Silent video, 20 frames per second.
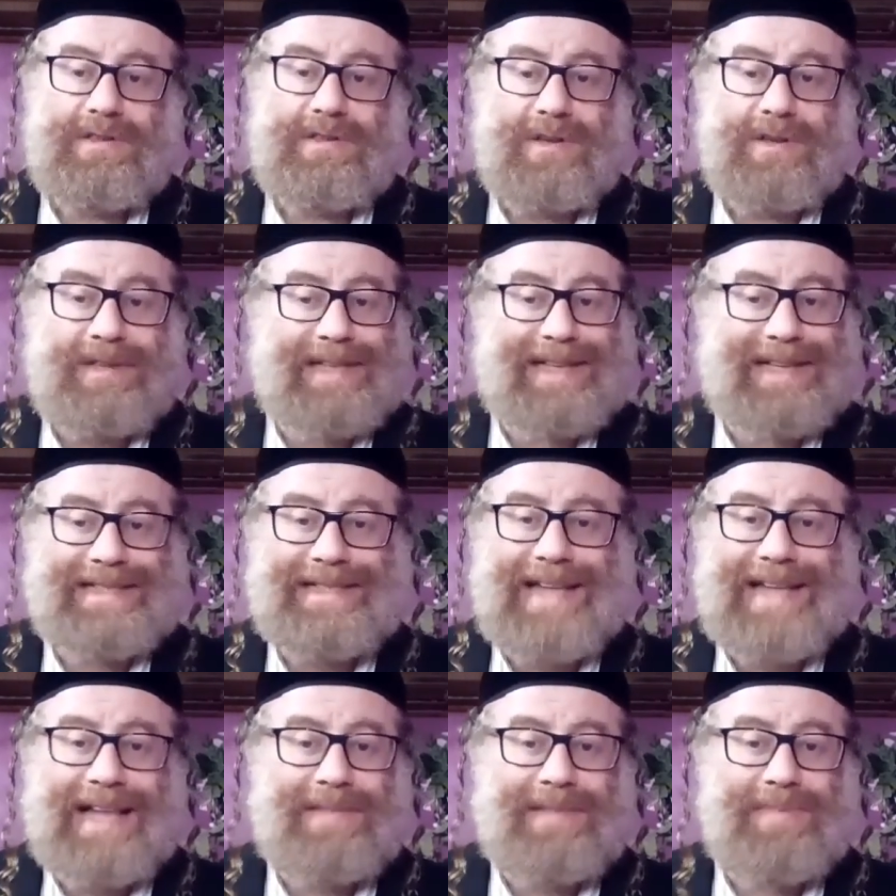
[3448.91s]
So it does
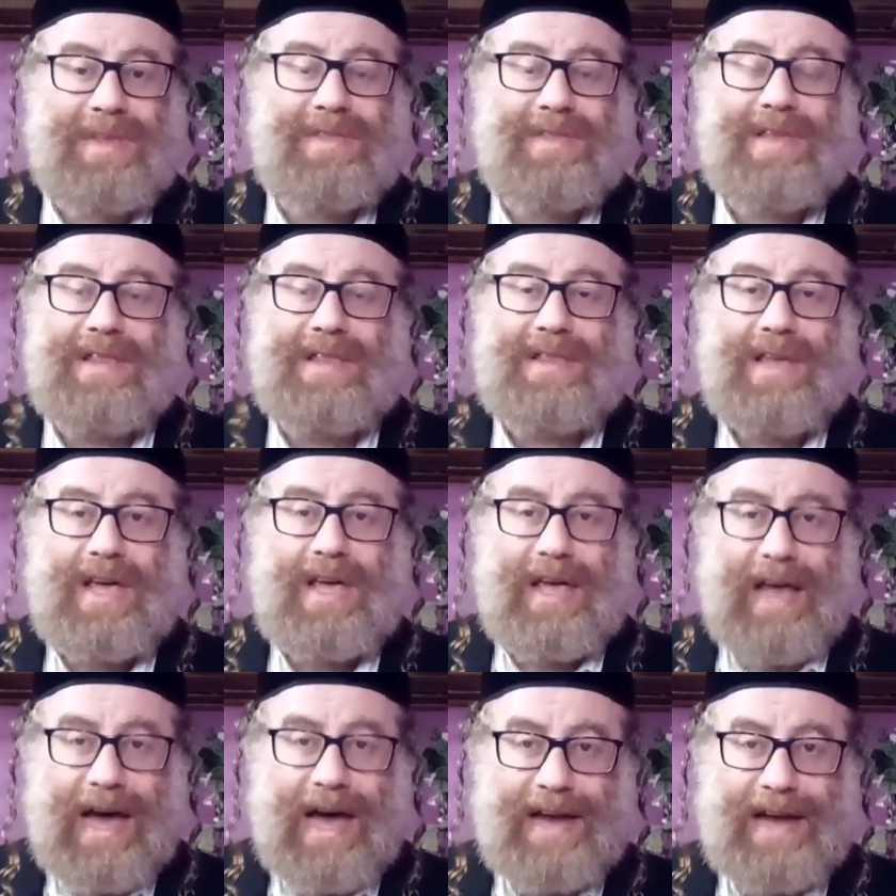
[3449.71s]
not mean that
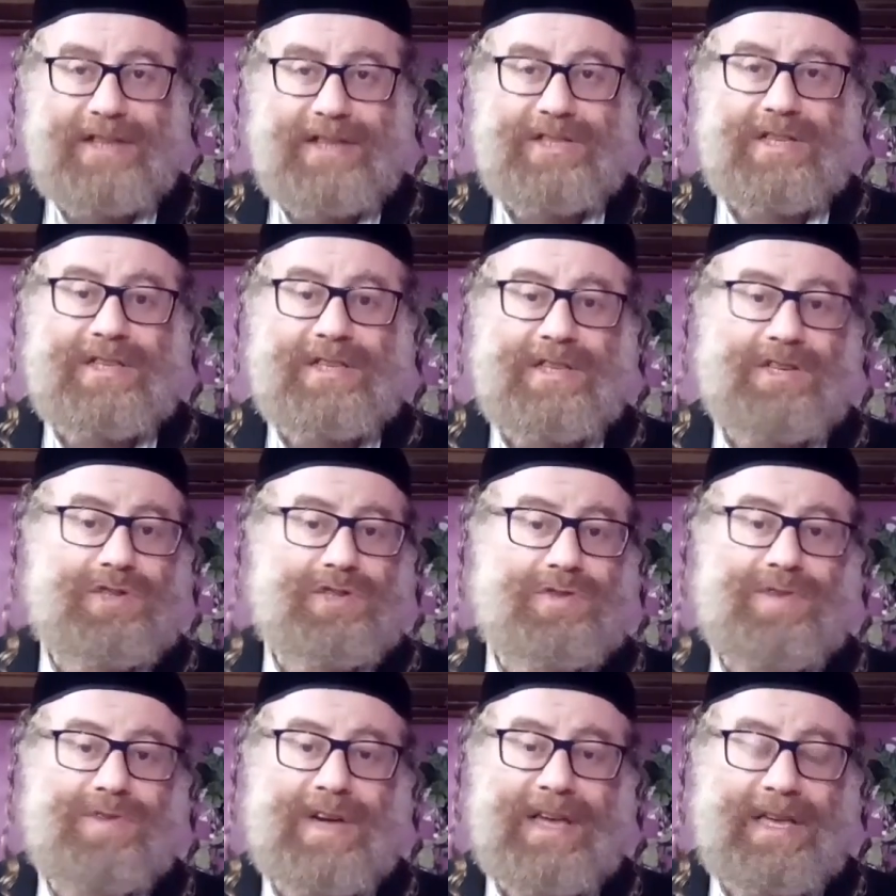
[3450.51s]
original
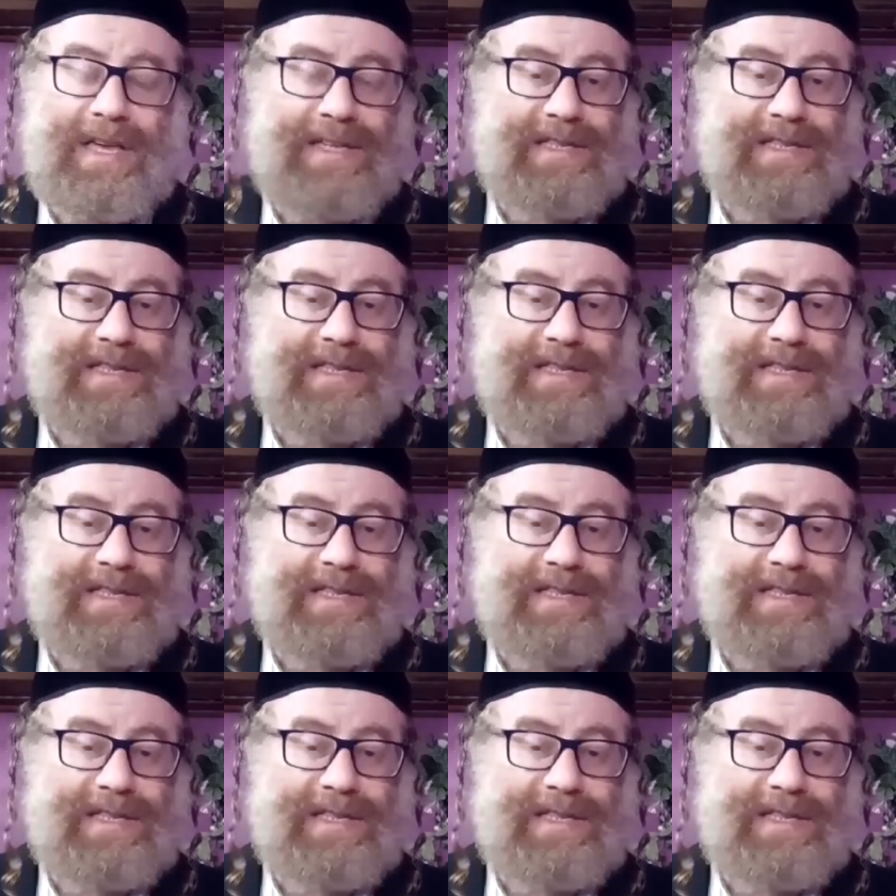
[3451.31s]
teshuva